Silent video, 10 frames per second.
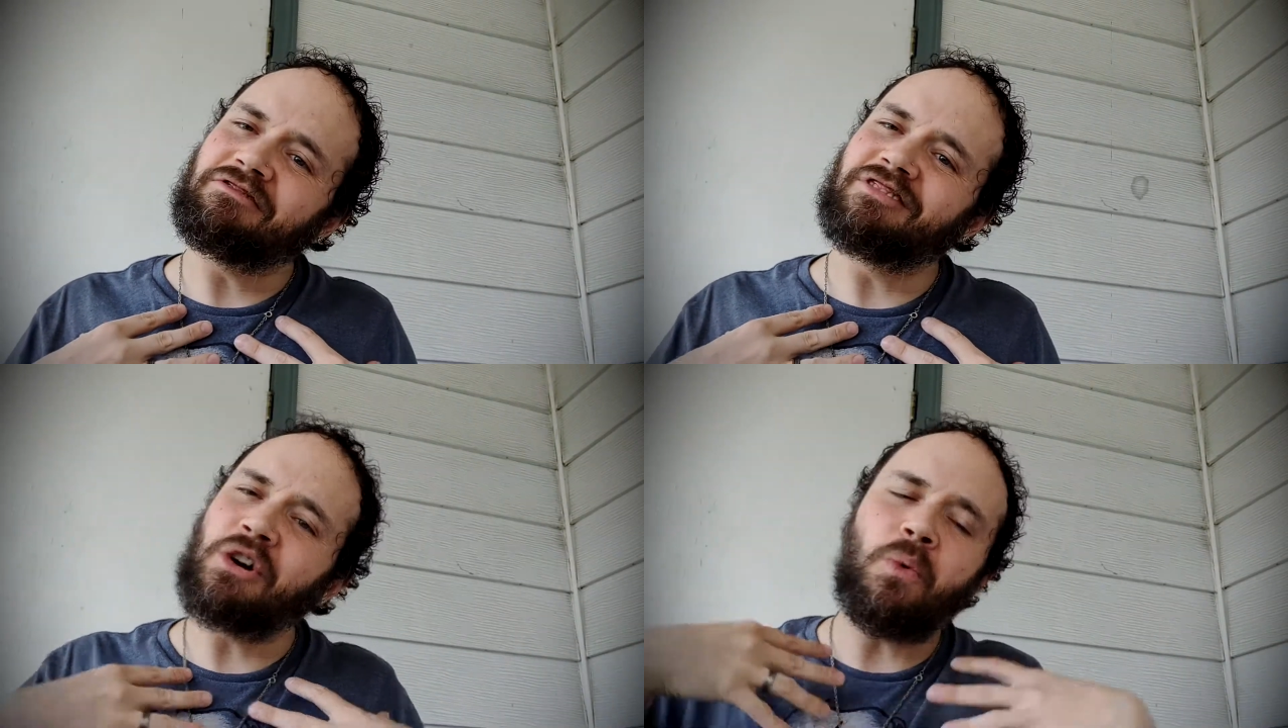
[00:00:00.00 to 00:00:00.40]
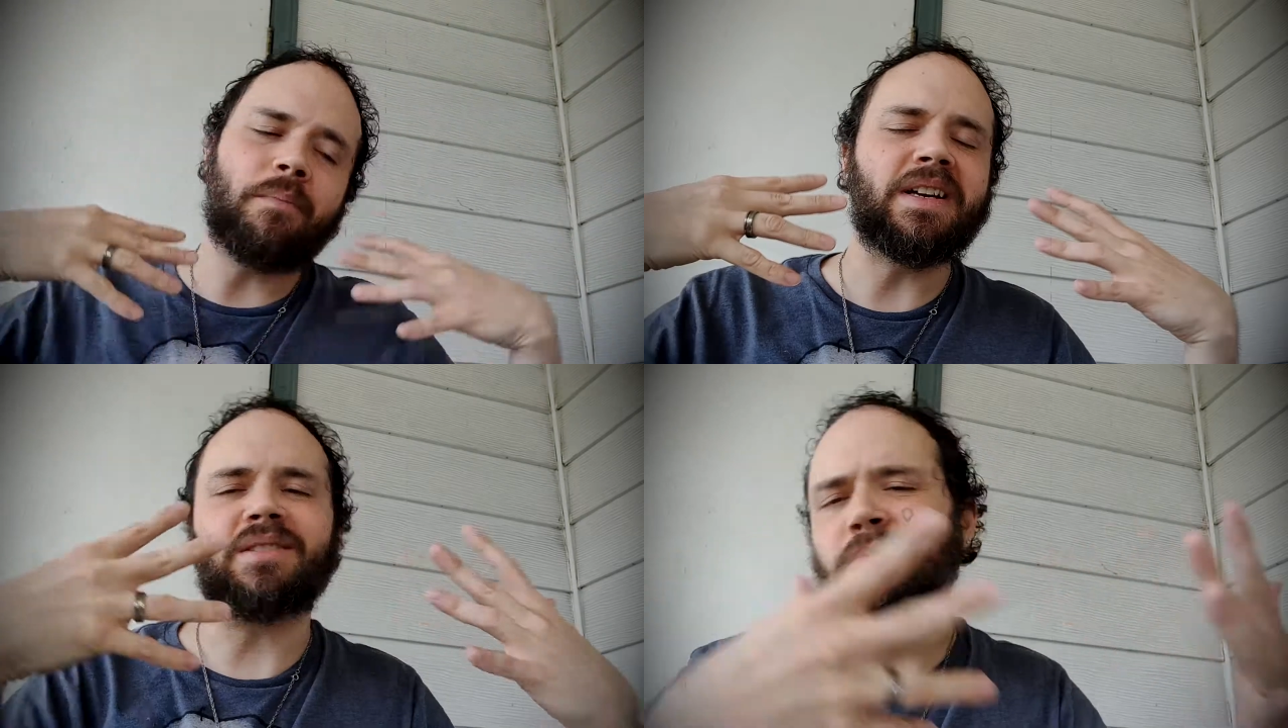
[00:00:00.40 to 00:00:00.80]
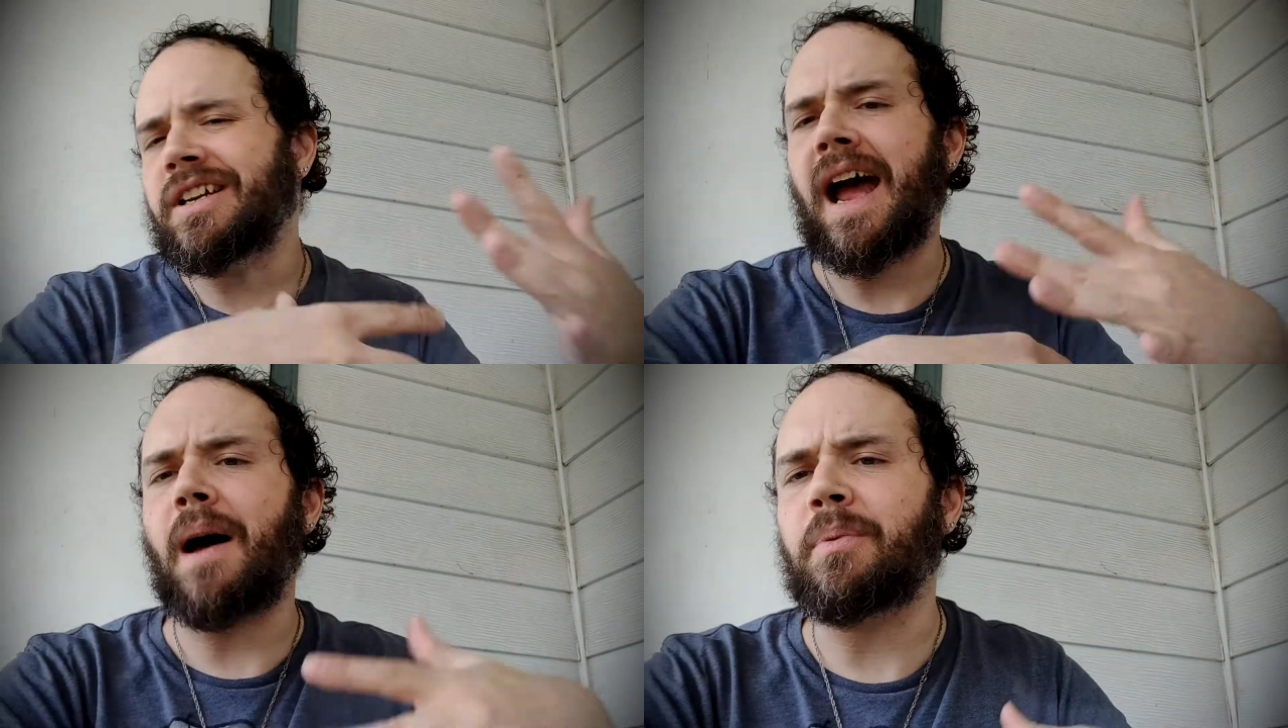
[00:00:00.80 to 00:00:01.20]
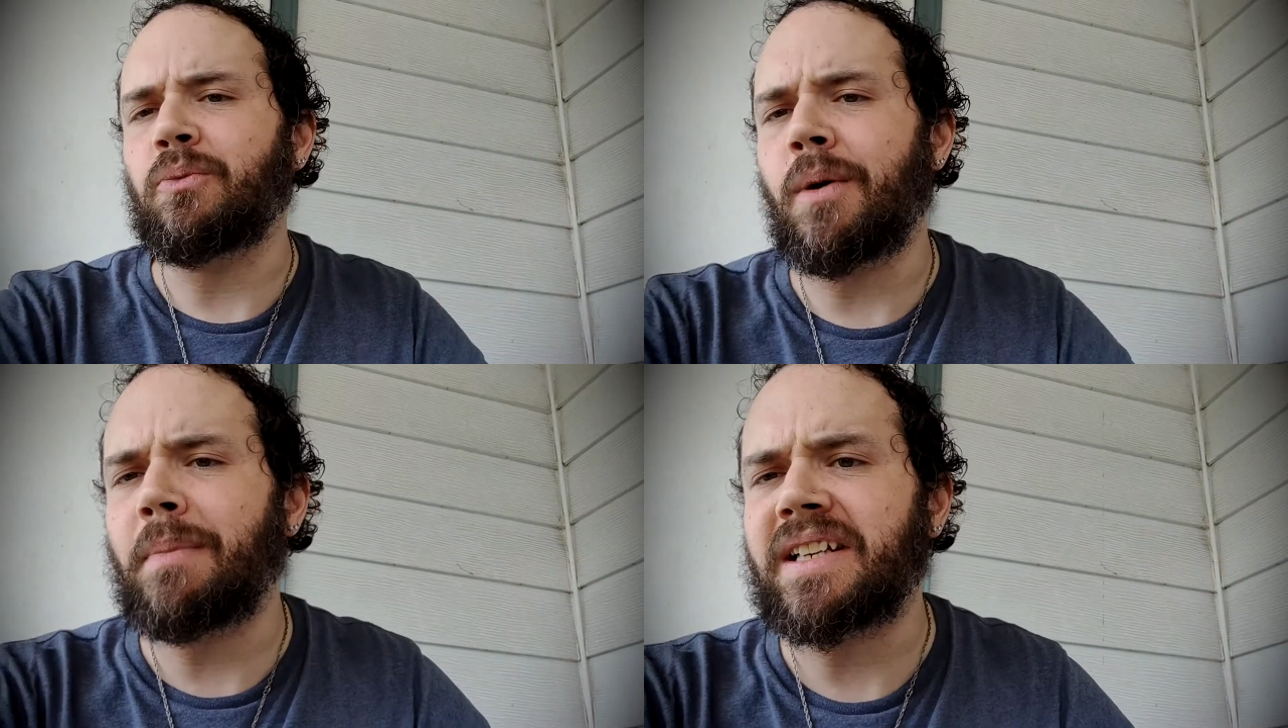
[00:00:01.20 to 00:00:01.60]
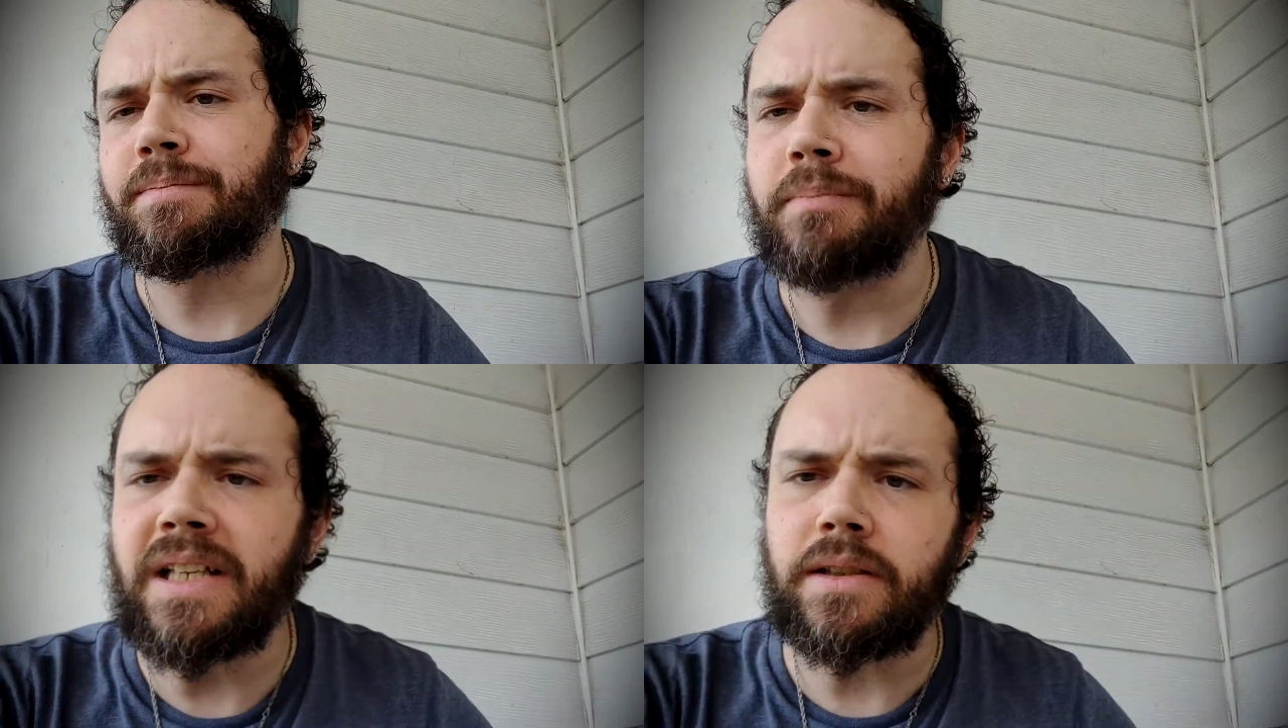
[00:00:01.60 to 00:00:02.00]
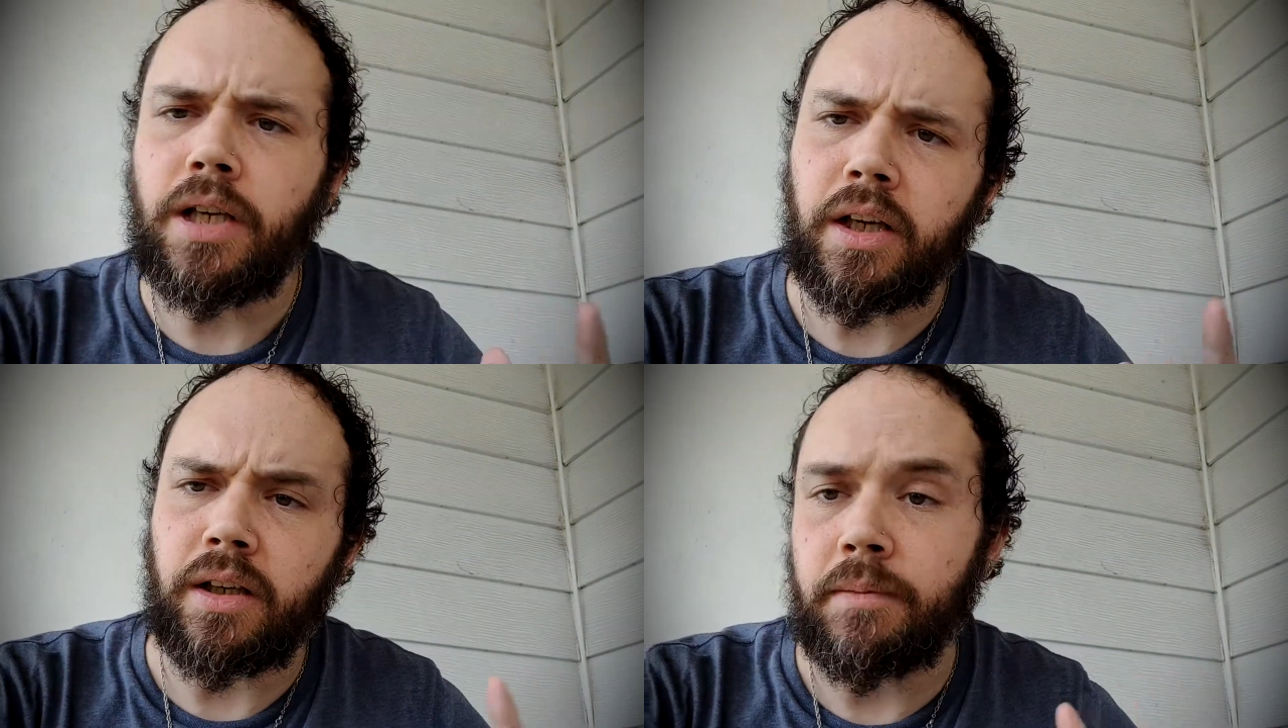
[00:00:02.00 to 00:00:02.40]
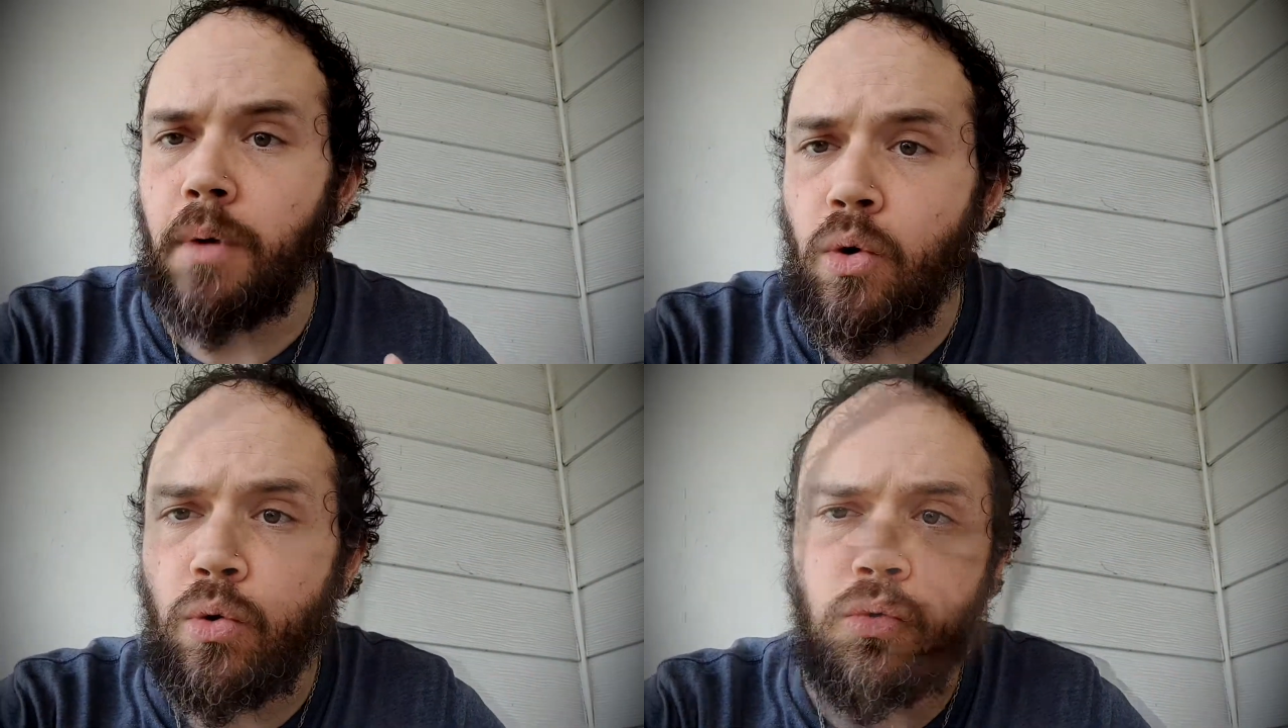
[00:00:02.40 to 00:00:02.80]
You know, what makes me happy? What makes me tick and move?